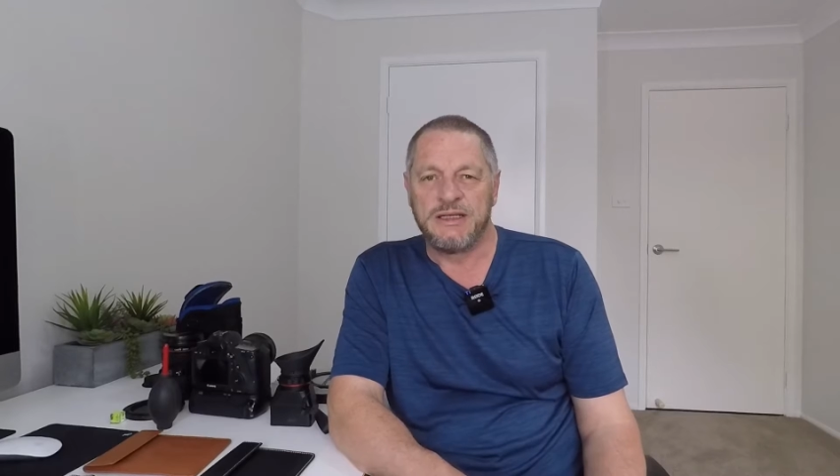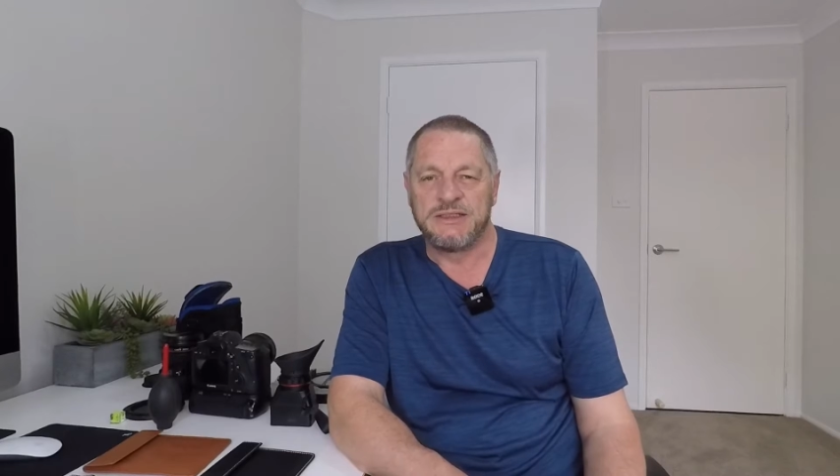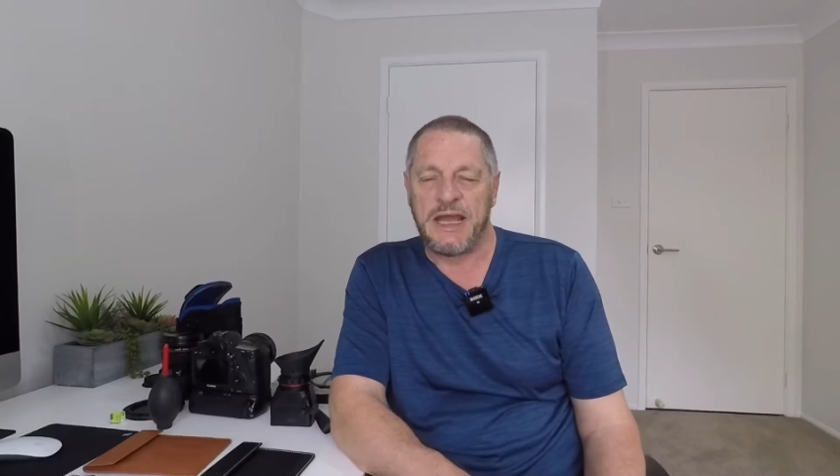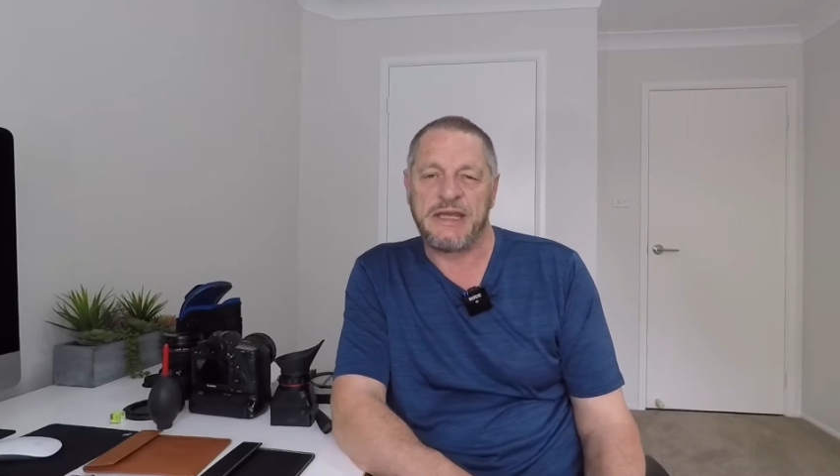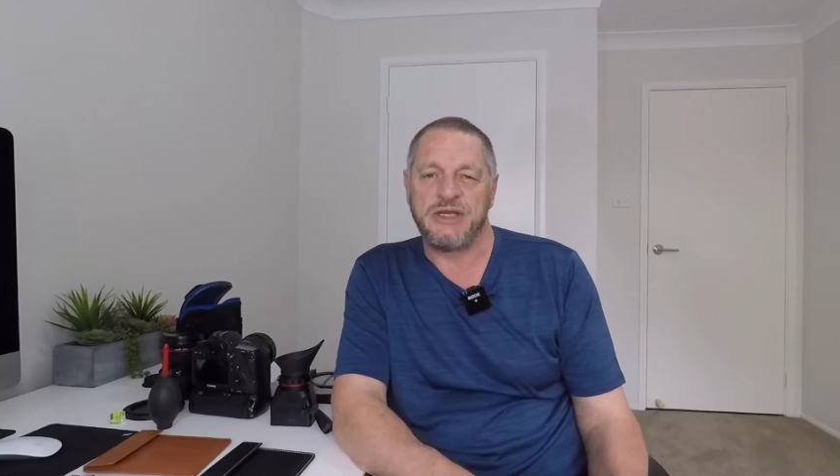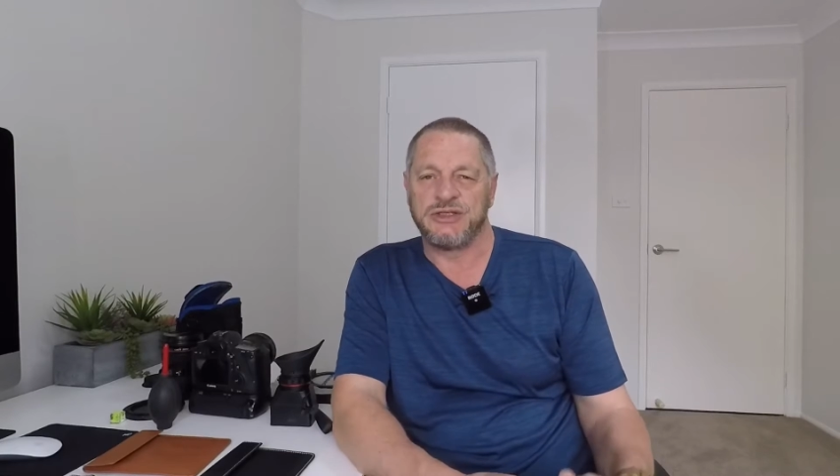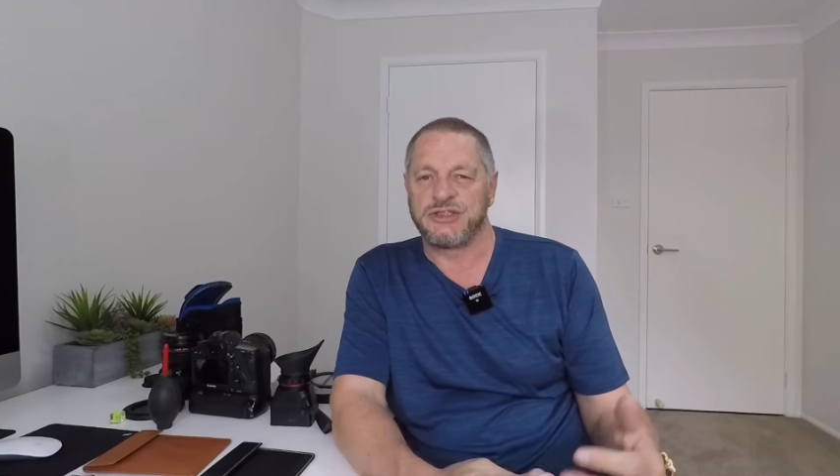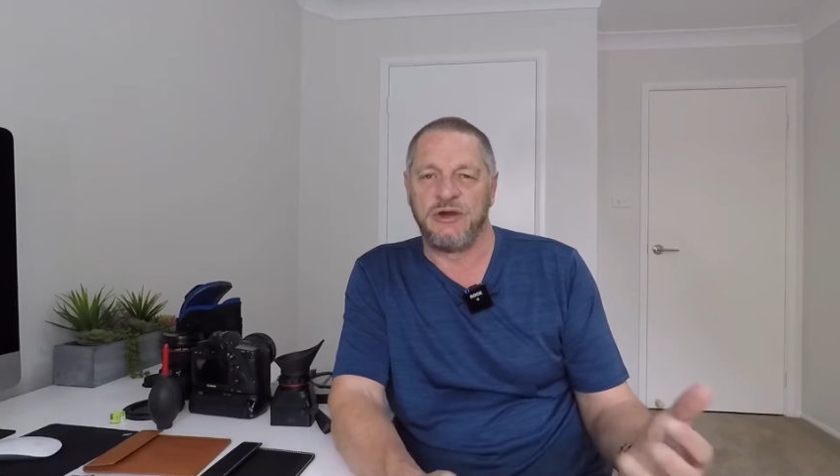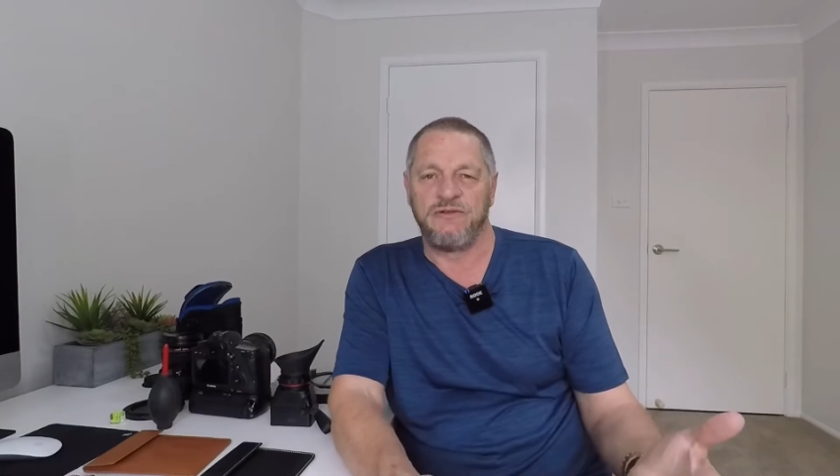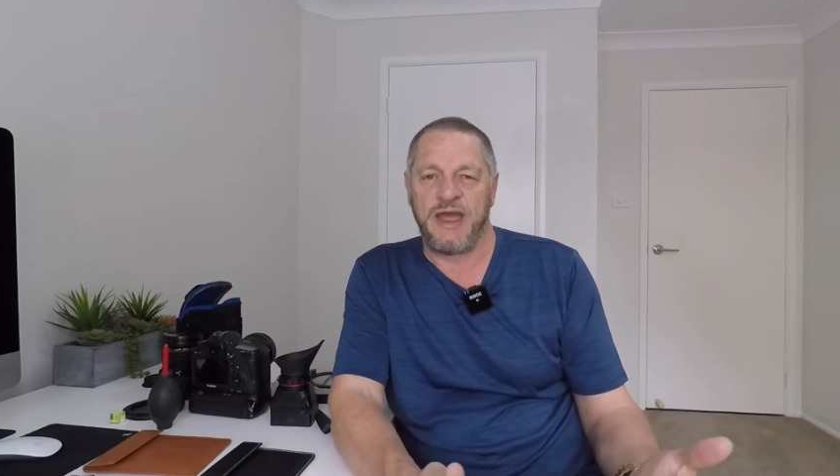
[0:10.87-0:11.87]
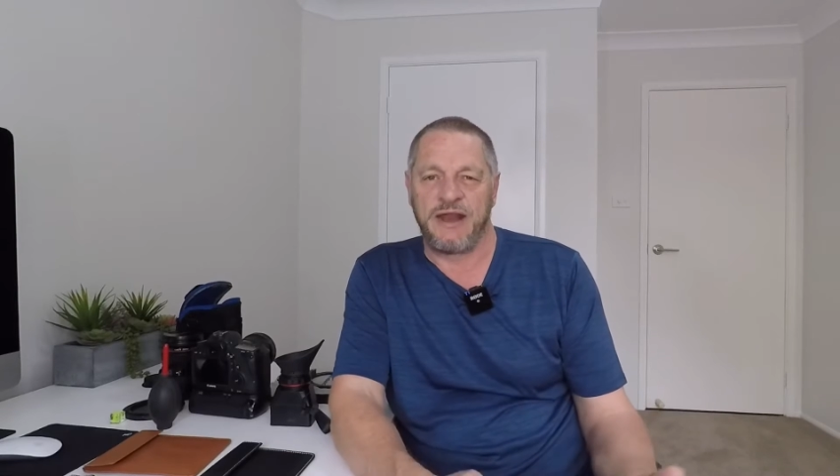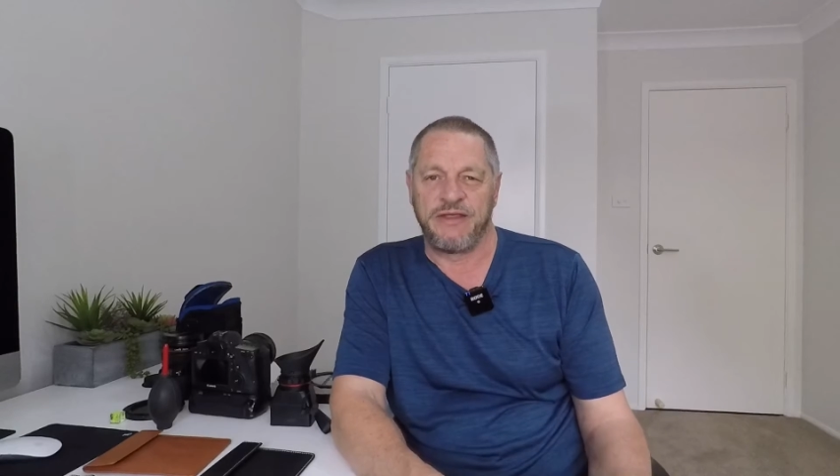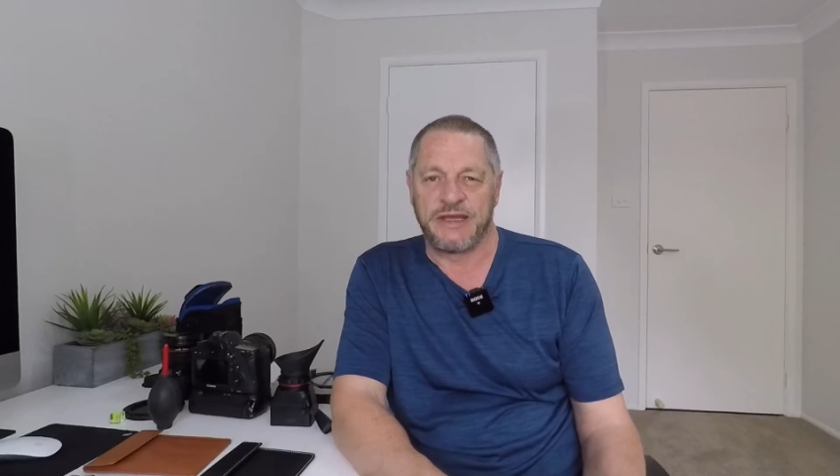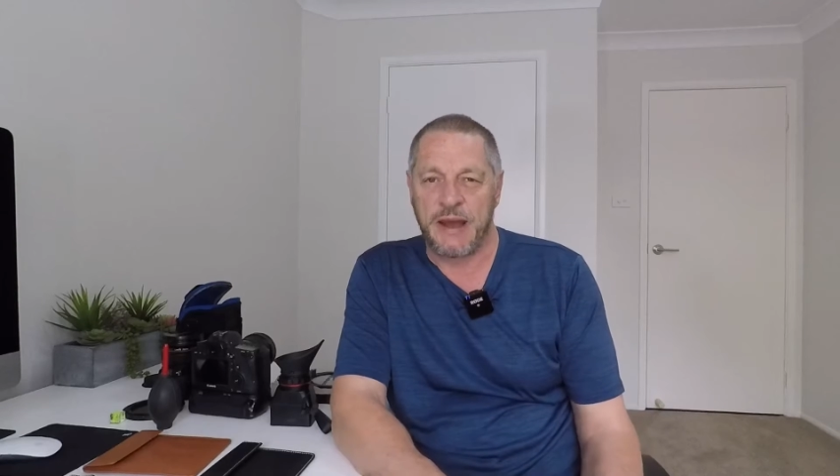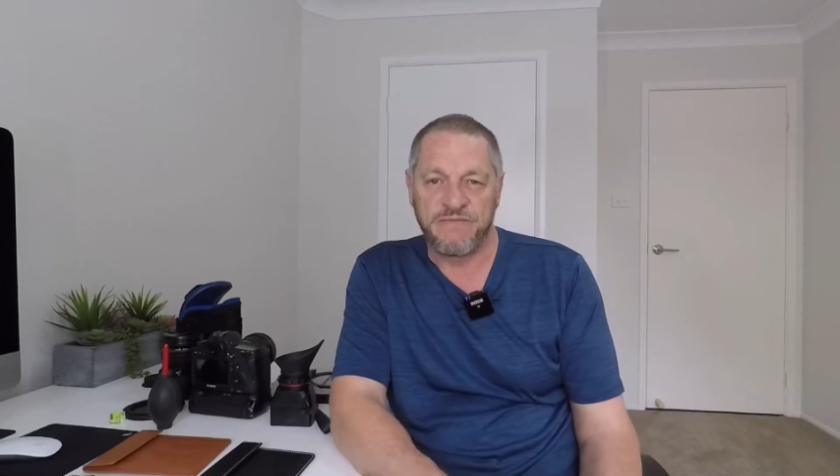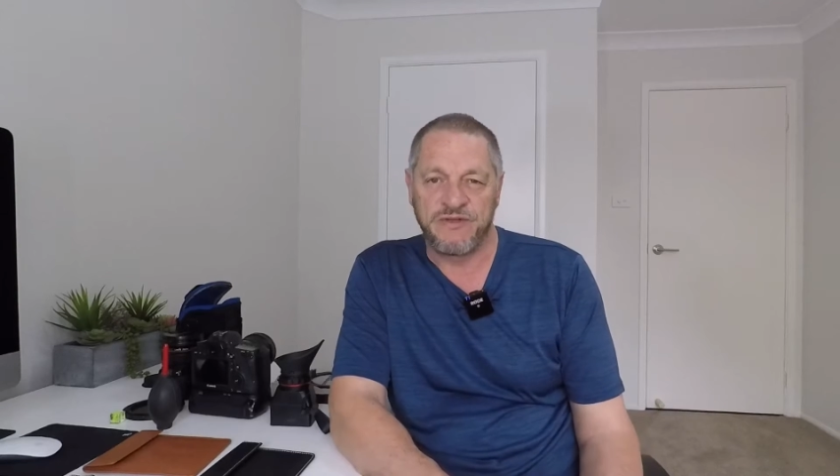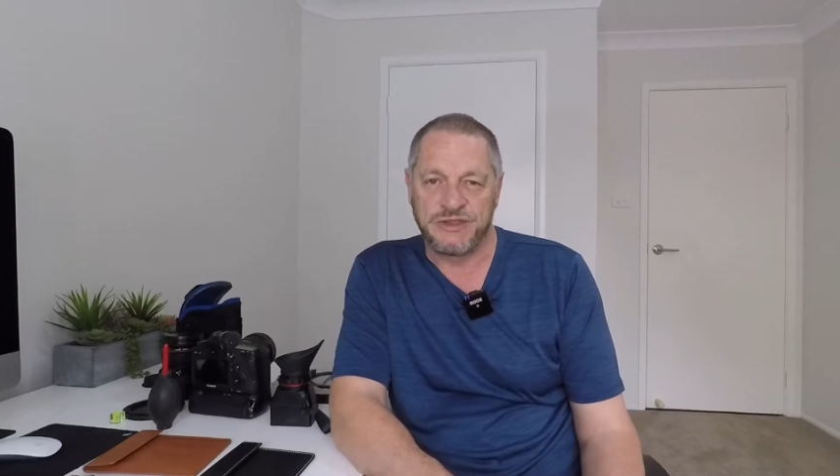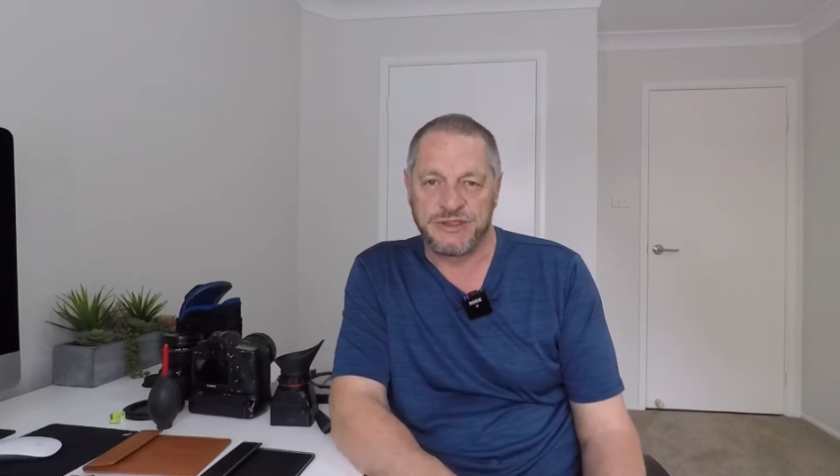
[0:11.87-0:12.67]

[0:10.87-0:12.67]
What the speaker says: taking yourself out of the comfort